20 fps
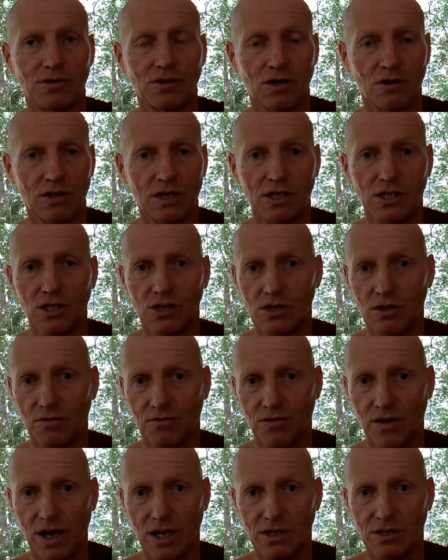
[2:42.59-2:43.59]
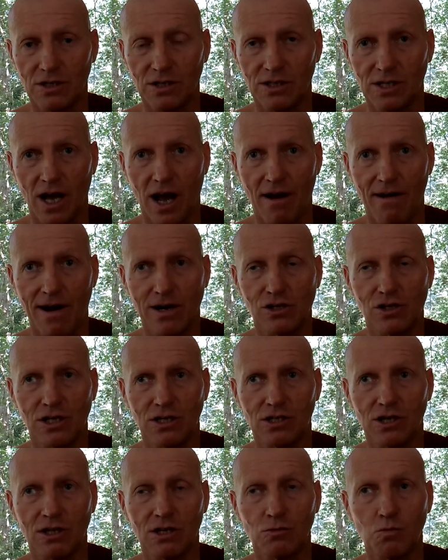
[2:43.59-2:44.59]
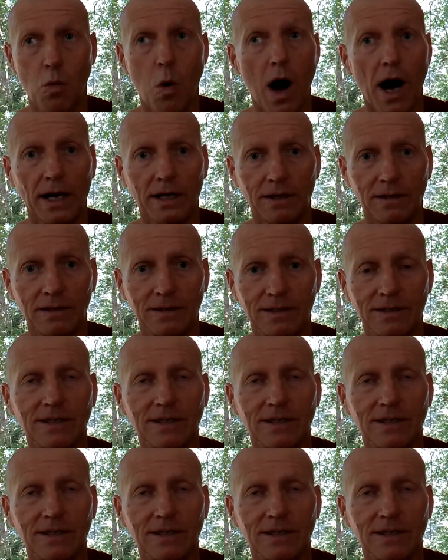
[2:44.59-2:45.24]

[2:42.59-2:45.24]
So this is the first desire, actually. So there's one,